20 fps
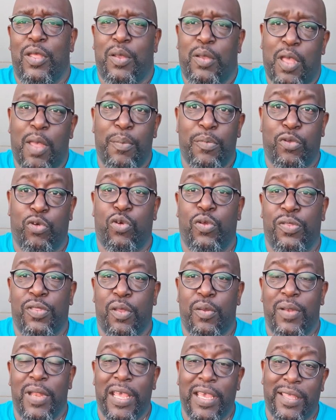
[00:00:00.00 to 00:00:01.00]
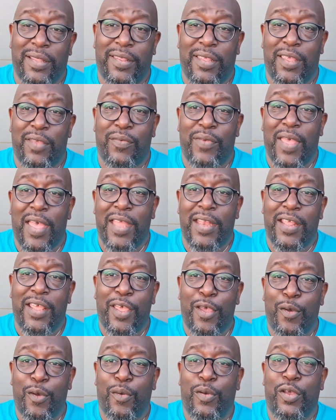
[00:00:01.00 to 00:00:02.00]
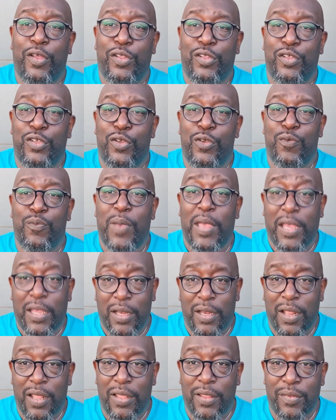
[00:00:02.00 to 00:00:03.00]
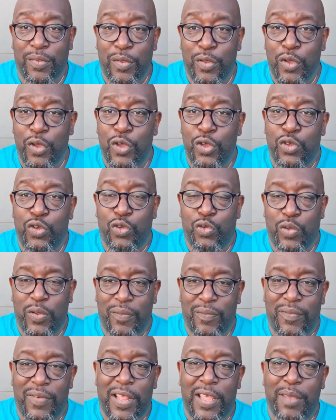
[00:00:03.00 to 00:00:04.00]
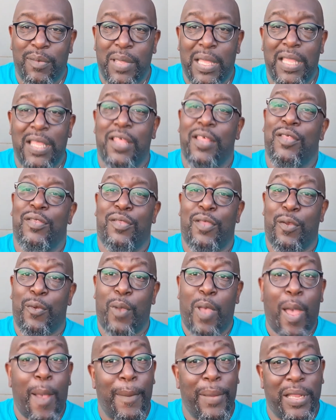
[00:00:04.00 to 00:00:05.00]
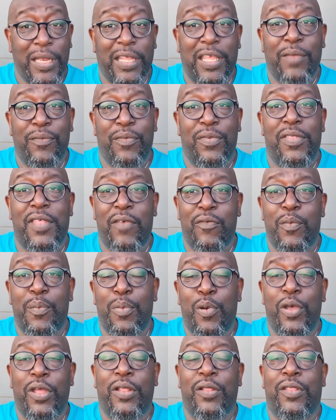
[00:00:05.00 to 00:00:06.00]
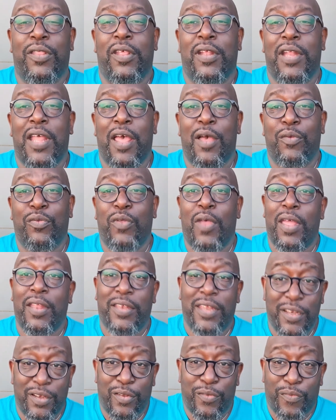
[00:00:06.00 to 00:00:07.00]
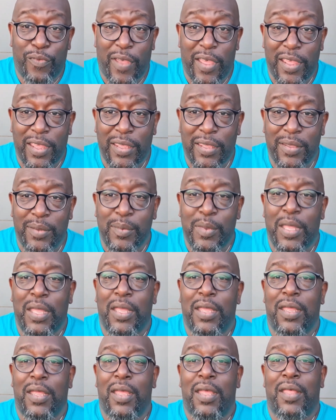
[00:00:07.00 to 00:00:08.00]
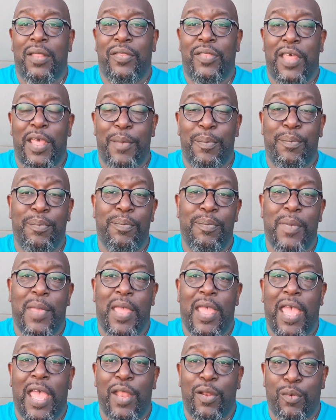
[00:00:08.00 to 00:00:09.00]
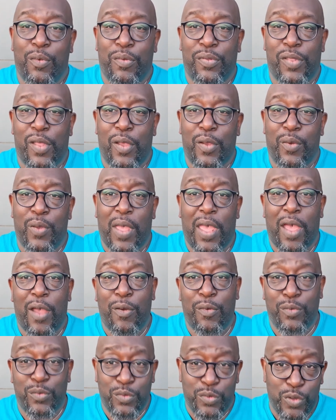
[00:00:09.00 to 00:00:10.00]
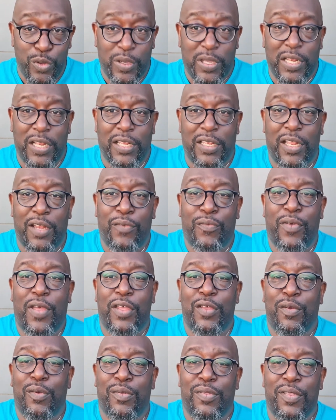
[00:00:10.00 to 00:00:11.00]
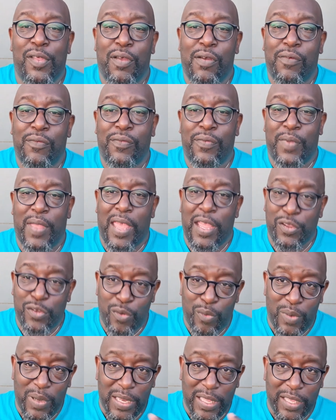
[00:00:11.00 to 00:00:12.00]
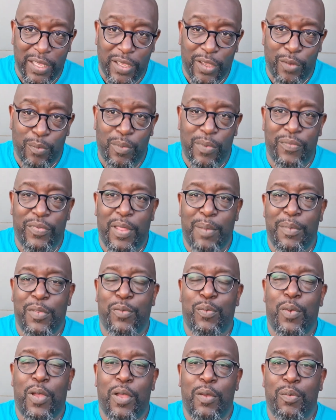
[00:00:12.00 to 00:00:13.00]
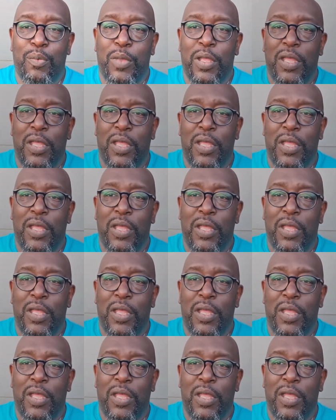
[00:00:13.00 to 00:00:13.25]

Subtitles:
comes across so negative, how the hell can you recognize your Twin Flame? So I'm going to give you 7 points on how to identify them and also how you can identify yourself and your link with them as well.